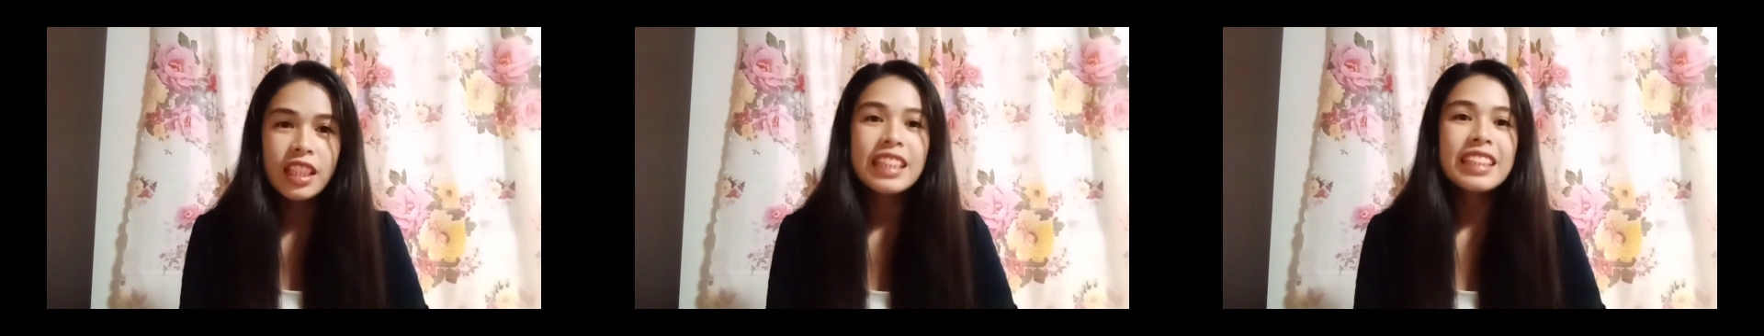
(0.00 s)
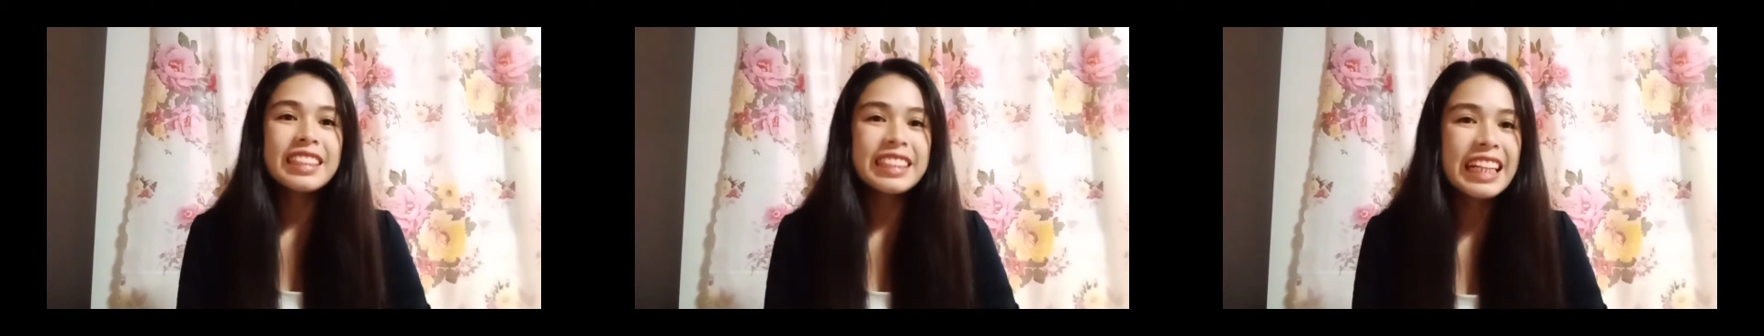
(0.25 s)

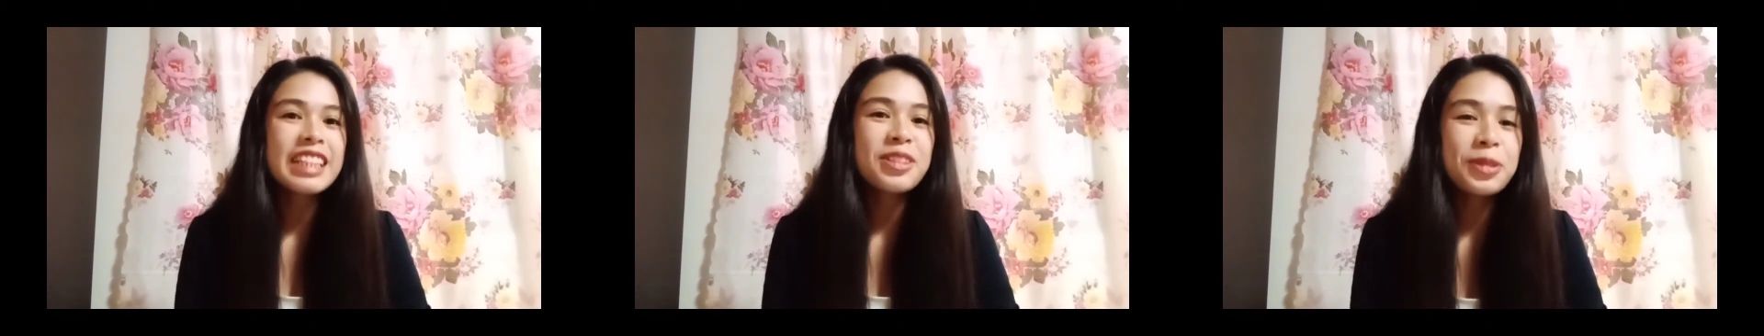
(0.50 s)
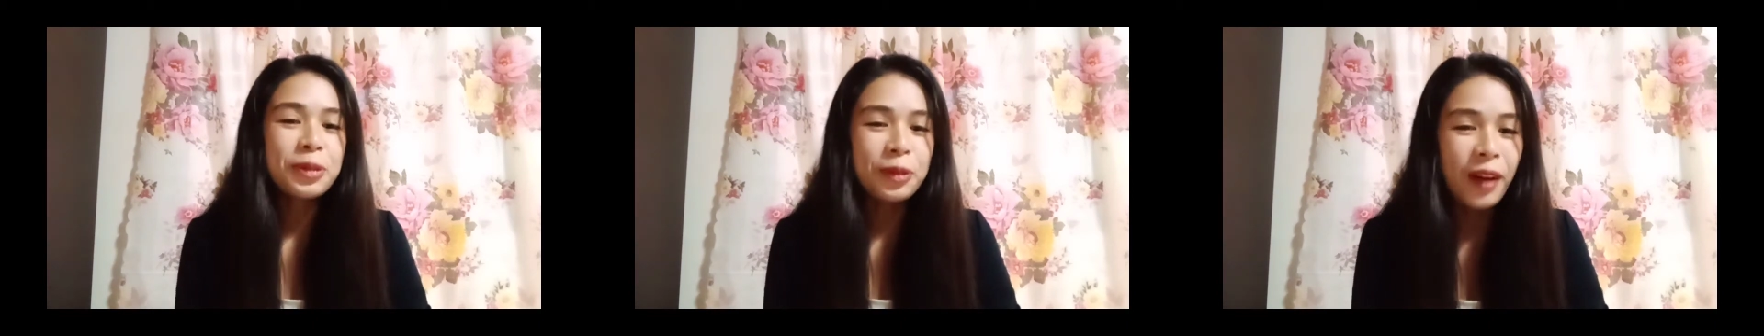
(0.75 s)
That's
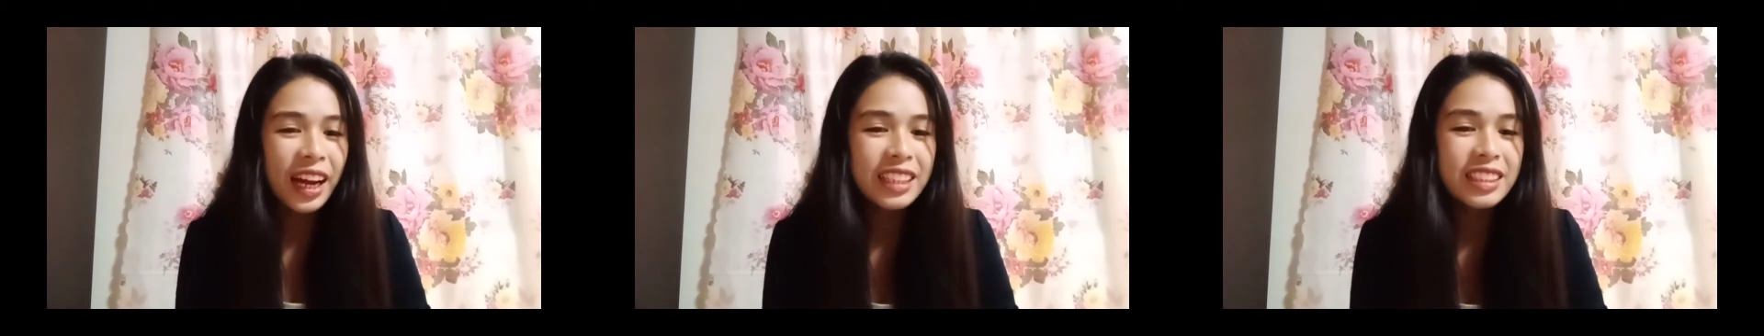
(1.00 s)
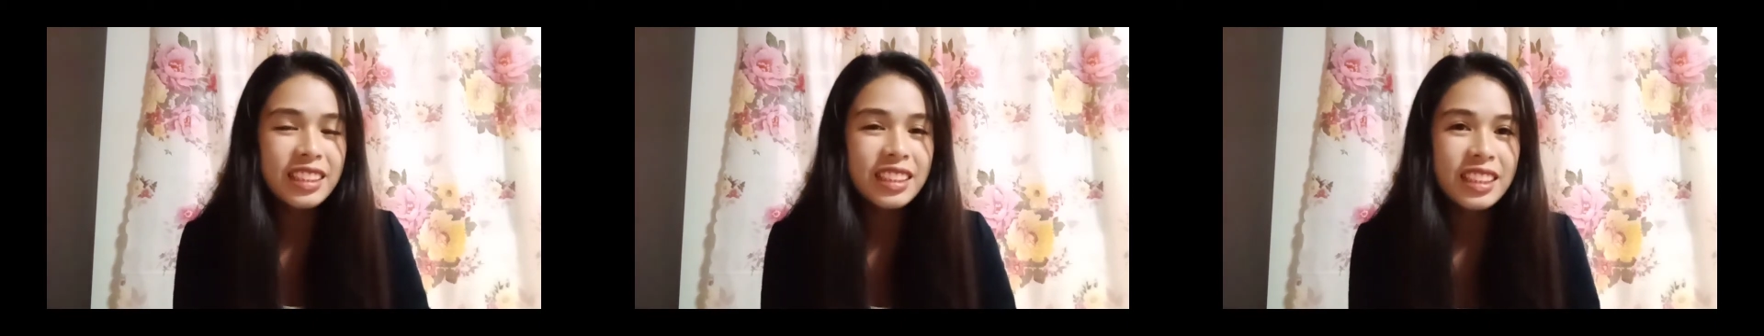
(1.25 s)
right.
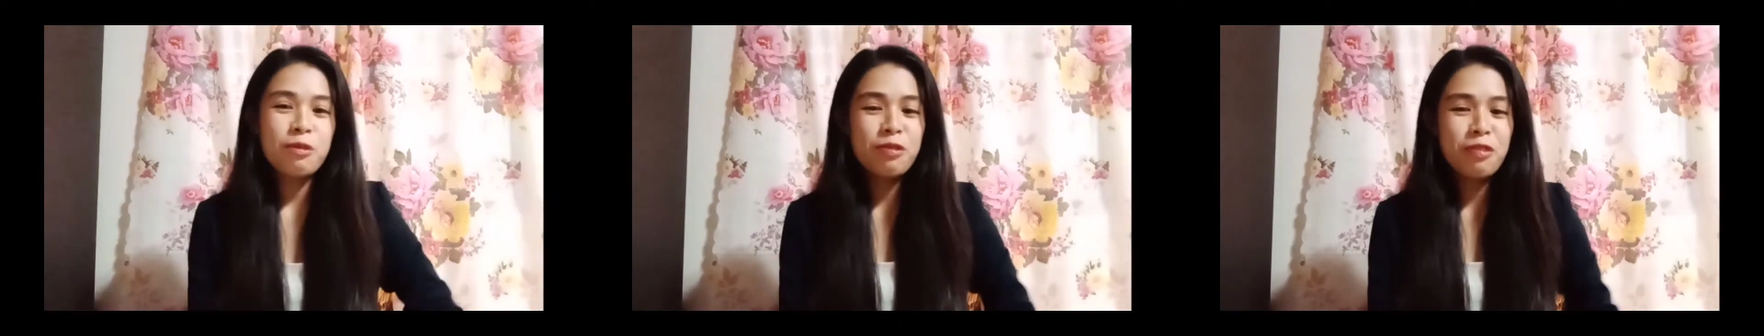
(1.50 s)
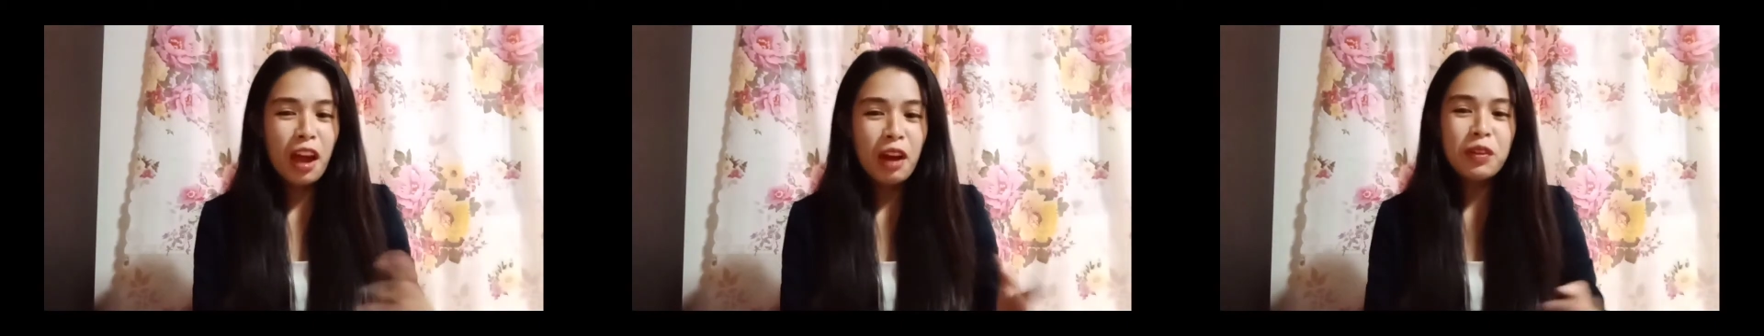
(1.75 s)

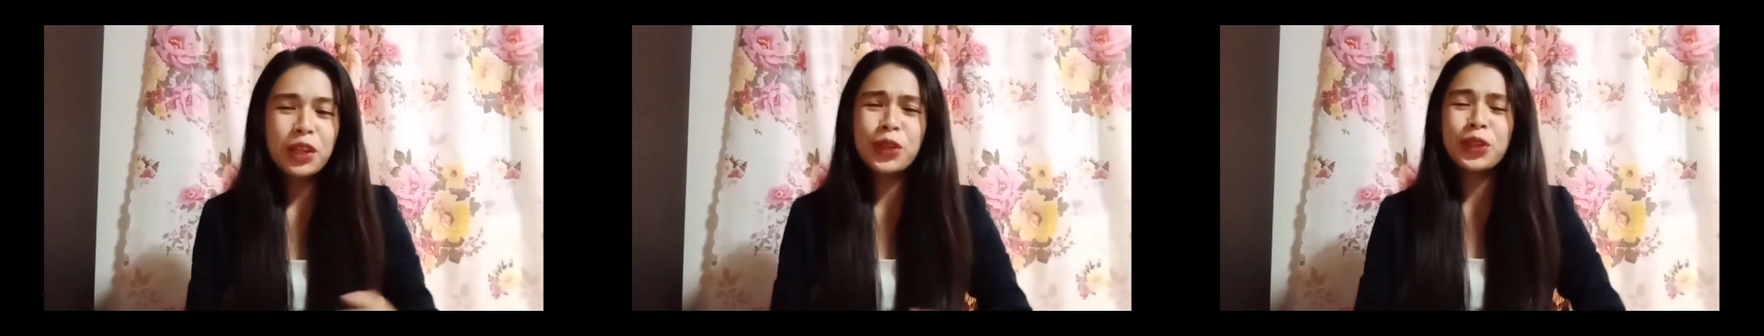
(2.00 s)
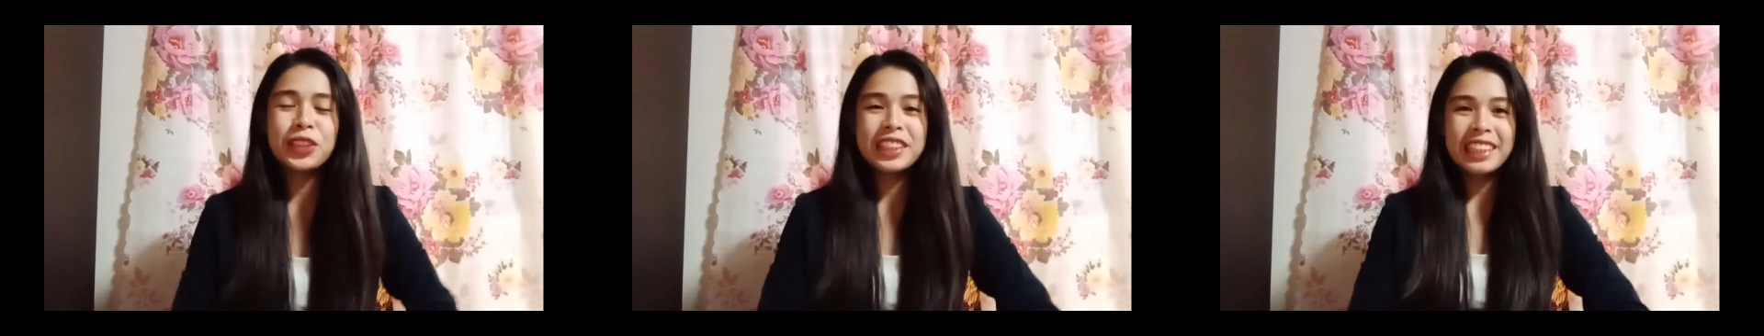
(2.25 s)
Very
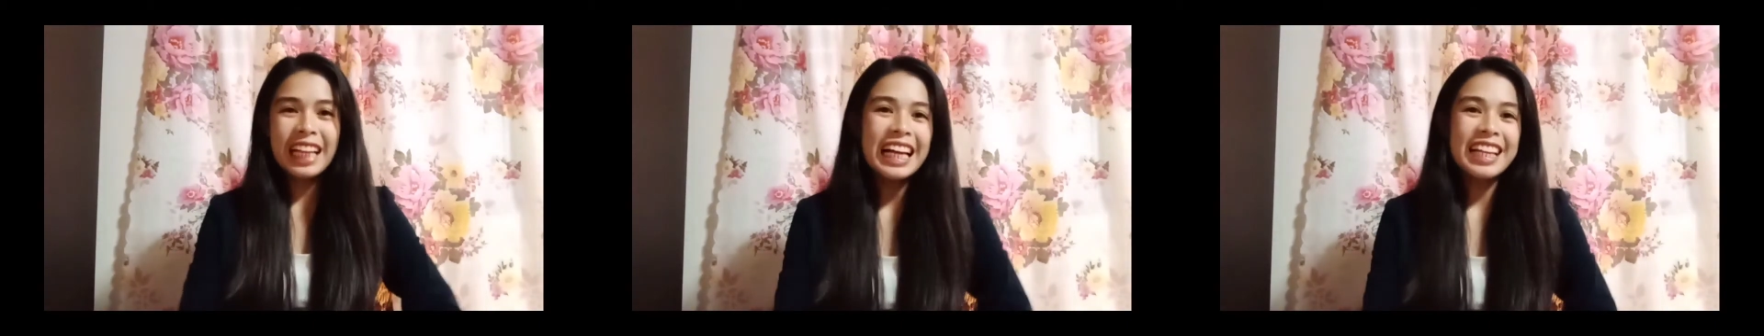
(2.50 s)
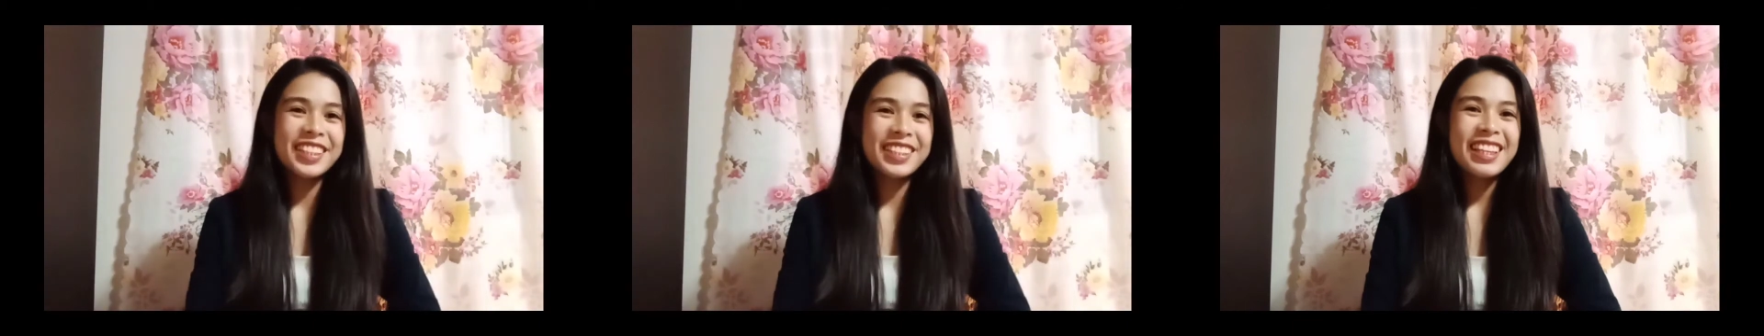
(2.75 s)
good, class.